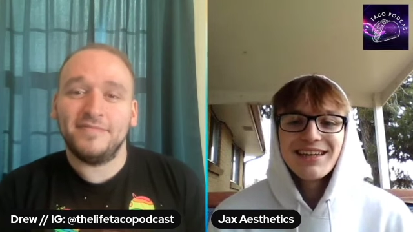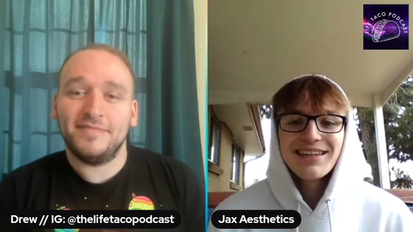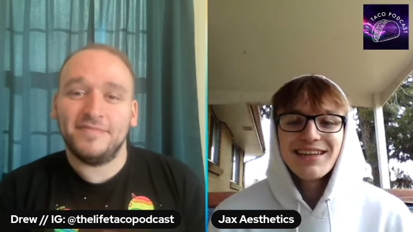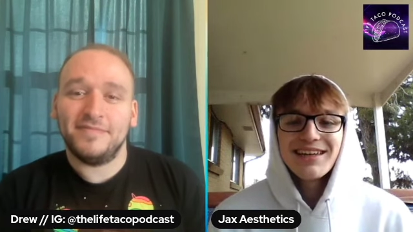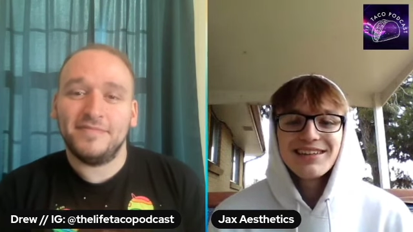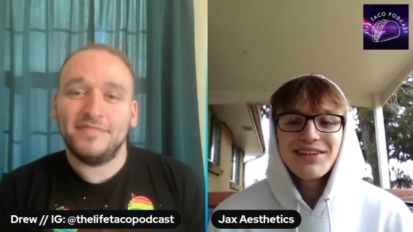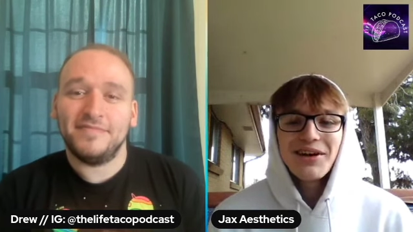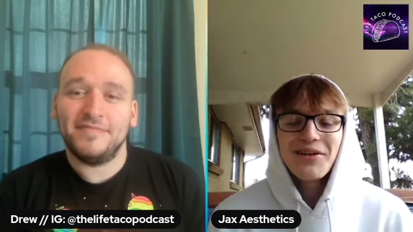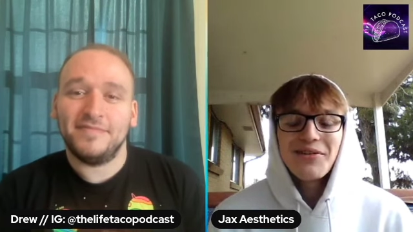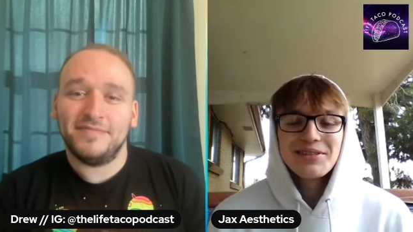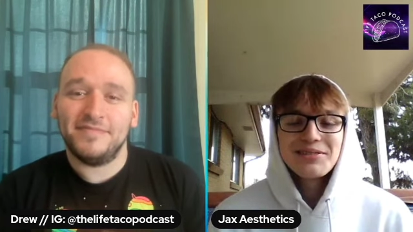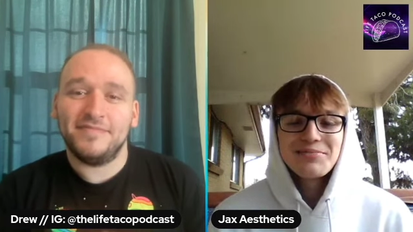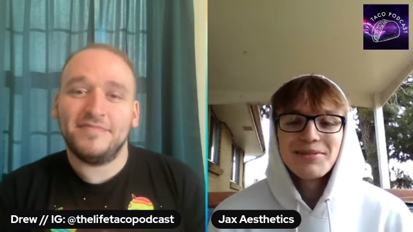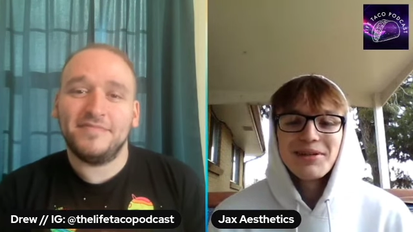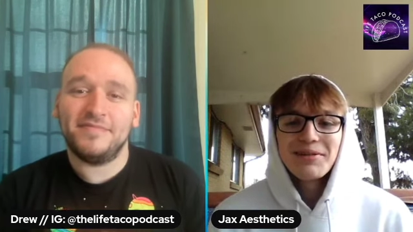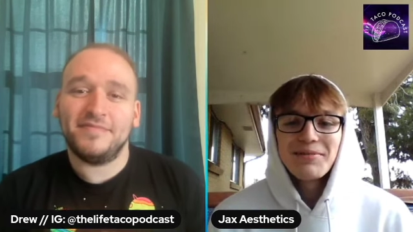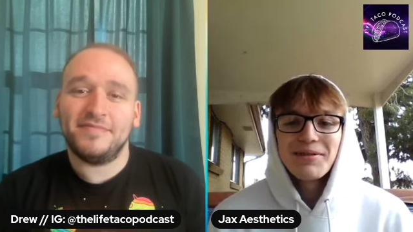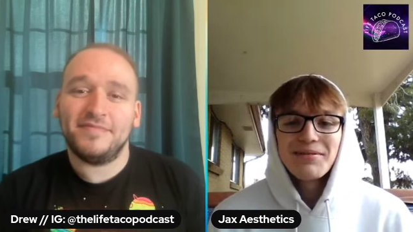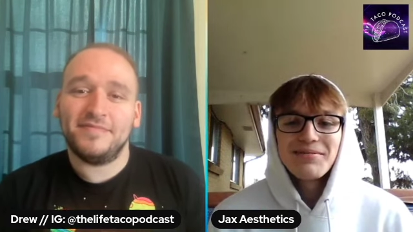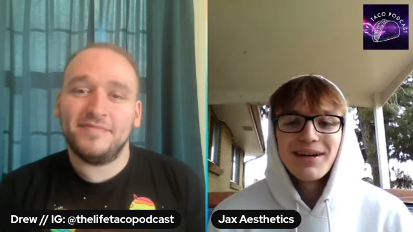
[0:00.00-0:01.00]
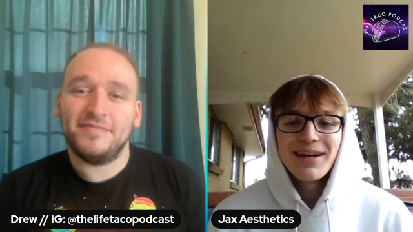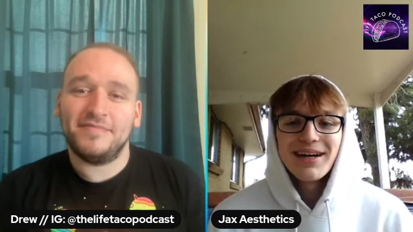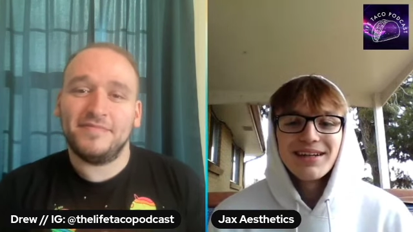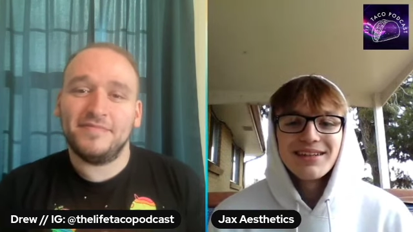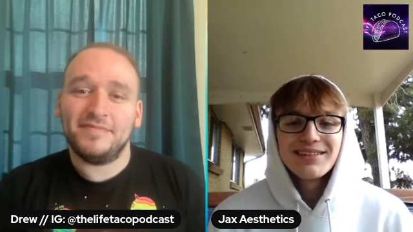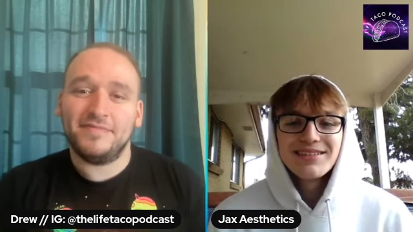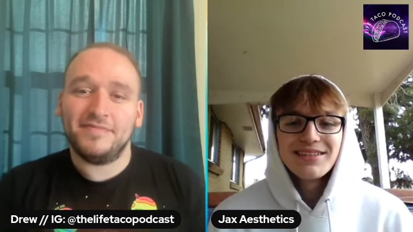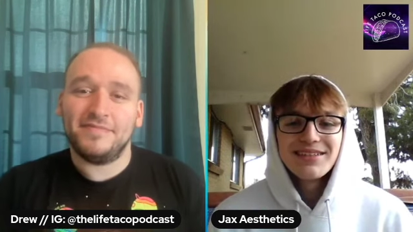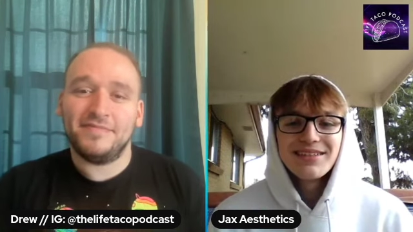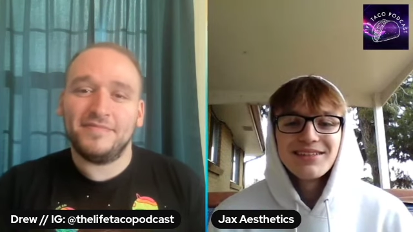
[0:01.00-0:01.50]
Speaker 1: It's always been on my
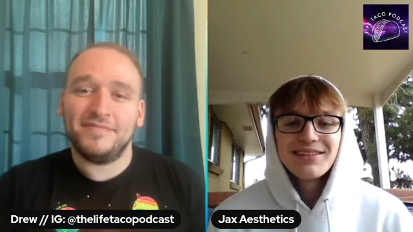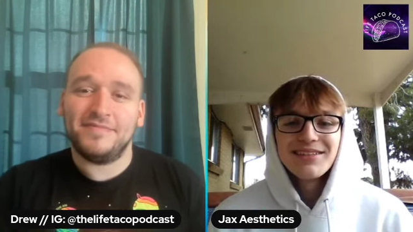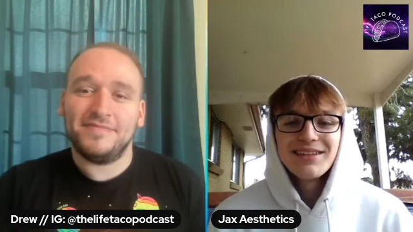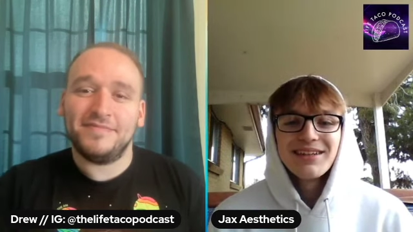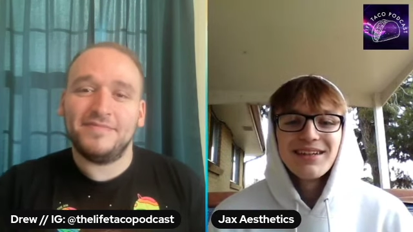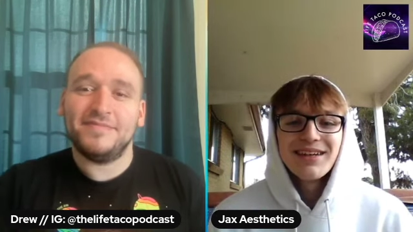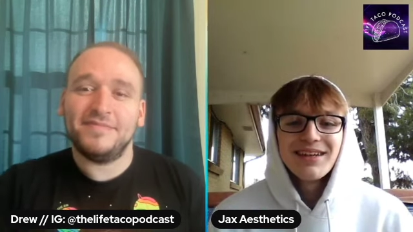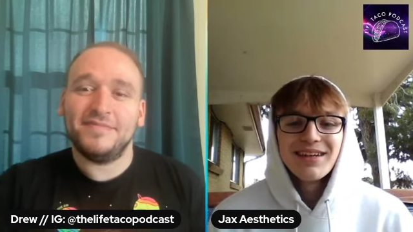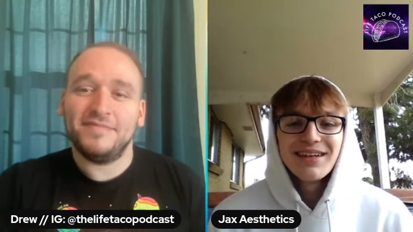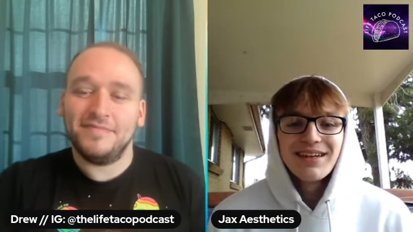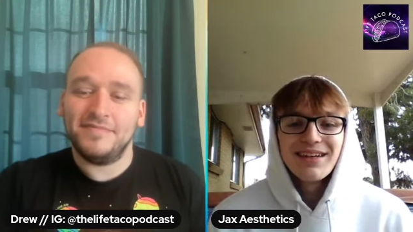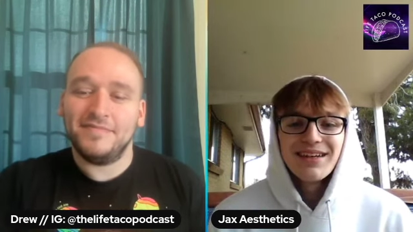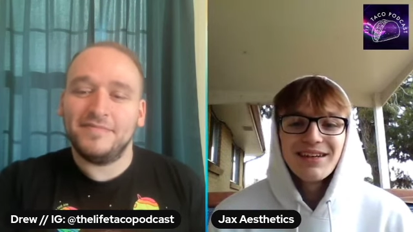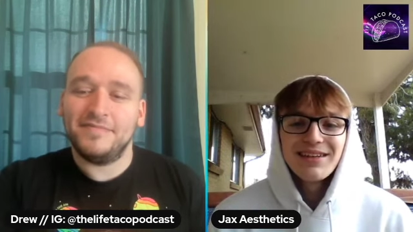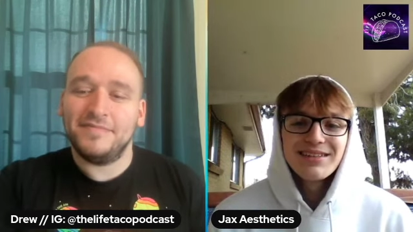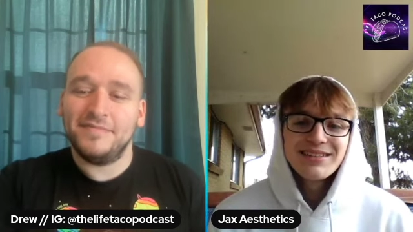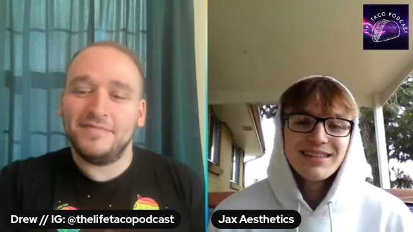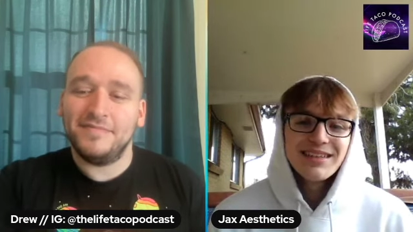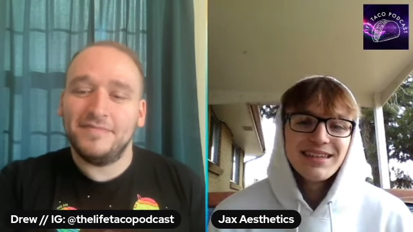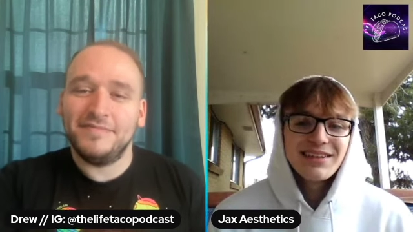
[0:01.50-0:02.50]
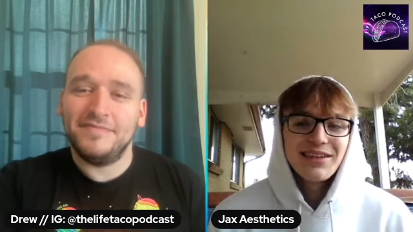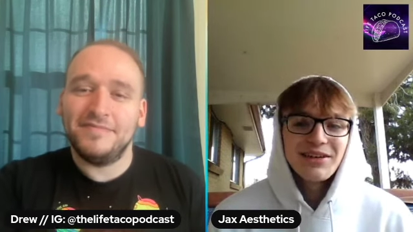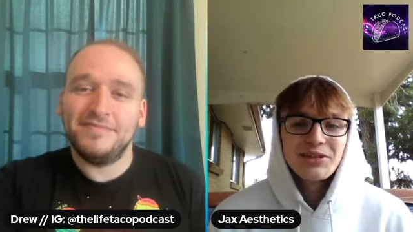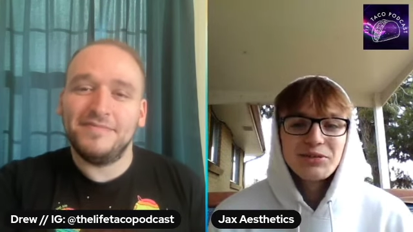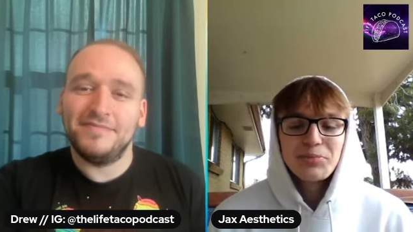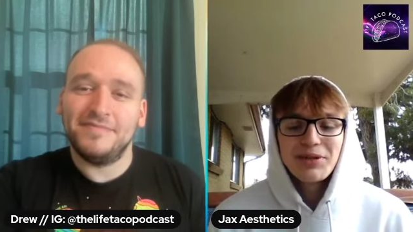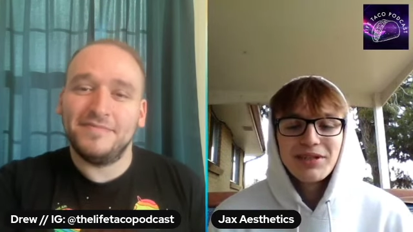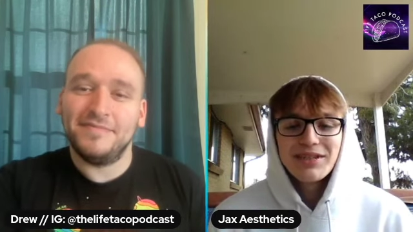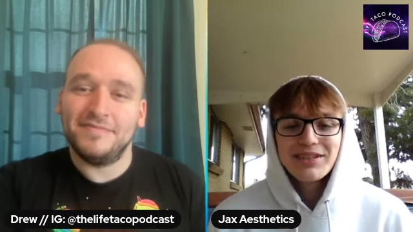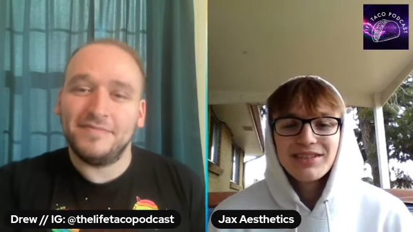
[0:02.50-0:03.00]
mind. So seeing those
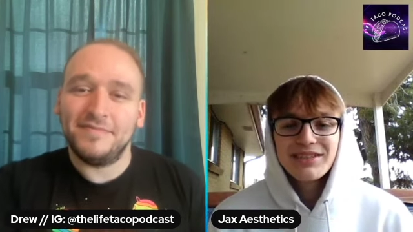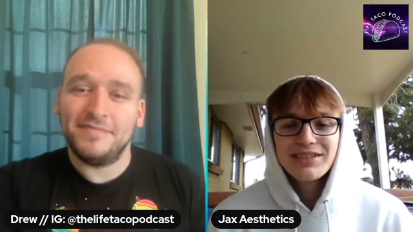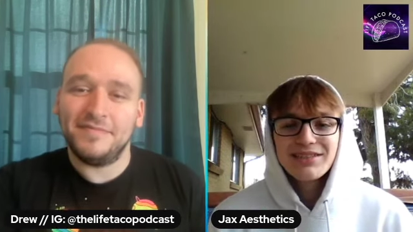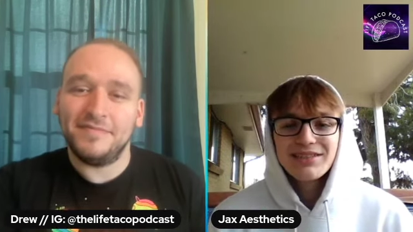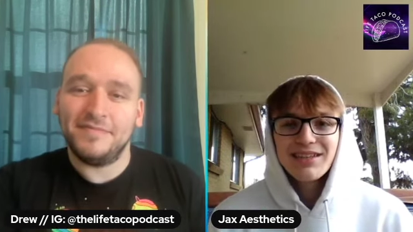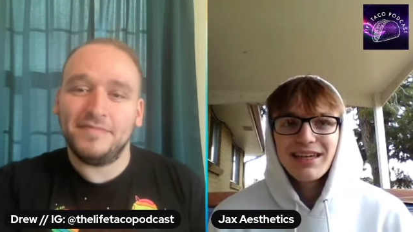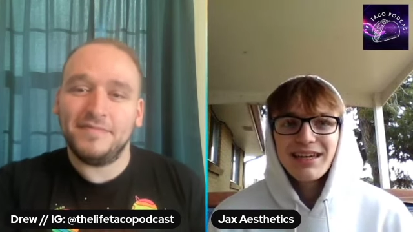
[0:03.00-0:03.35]
pictures,